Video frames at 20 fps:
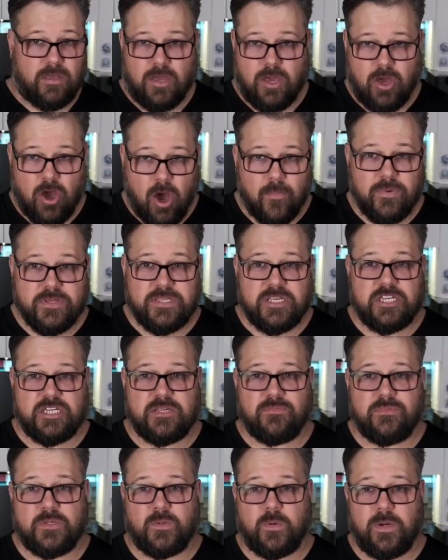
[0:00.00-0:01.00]
Competition
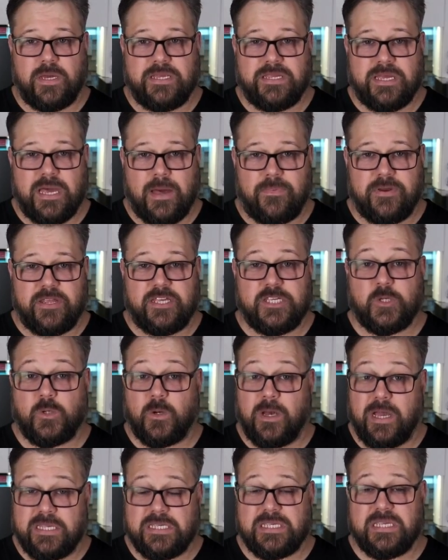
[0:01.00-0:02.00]
between companies
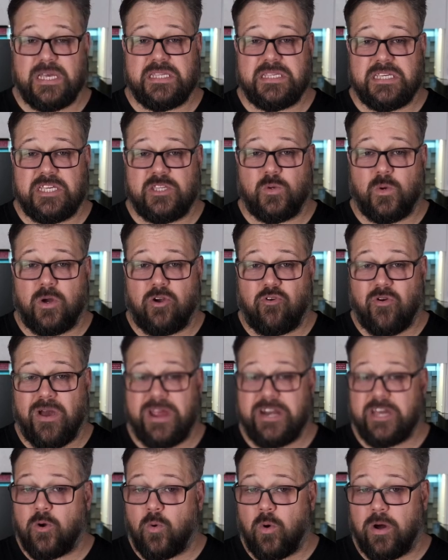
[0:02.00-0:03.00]
translates into a
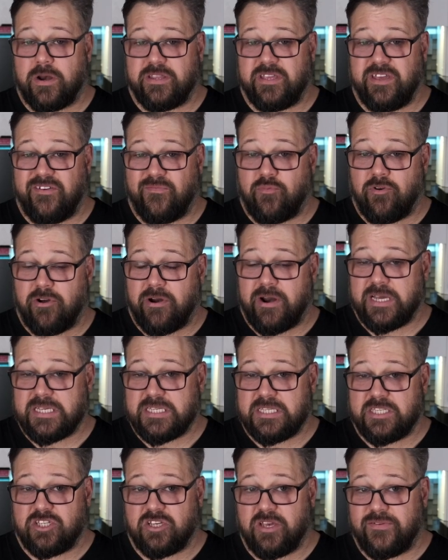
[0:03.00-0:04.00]
greater quantity of products
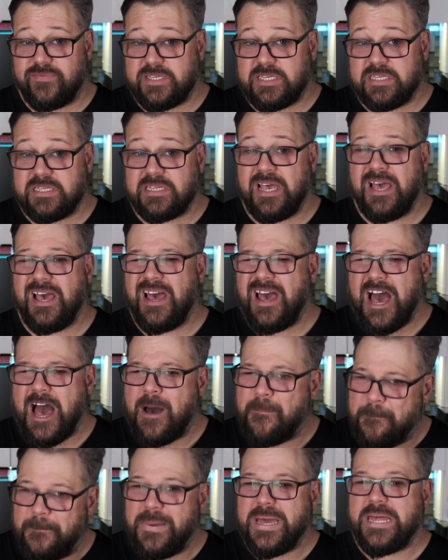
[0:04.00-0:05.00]
and services, a
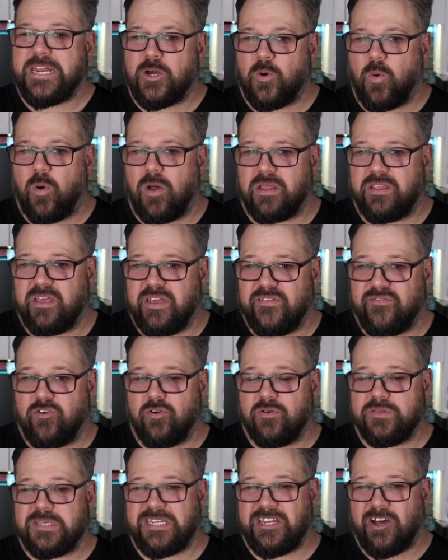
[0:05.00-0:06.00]
better quality of
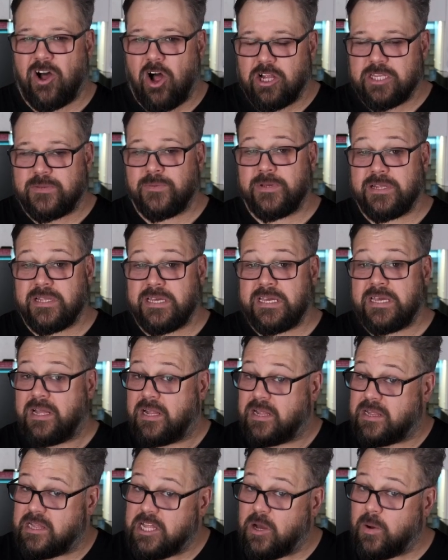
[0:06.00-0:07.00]
goods, and ultimately,
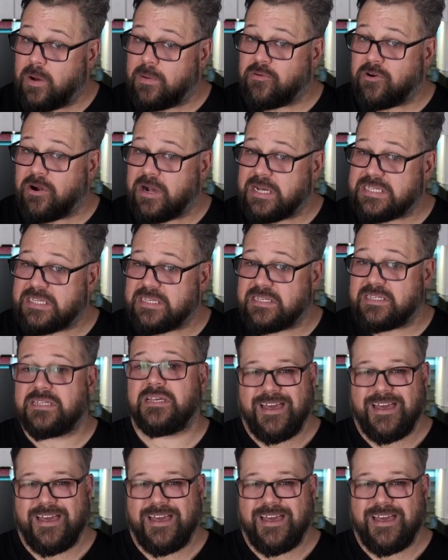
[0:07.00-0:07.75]
lower prices.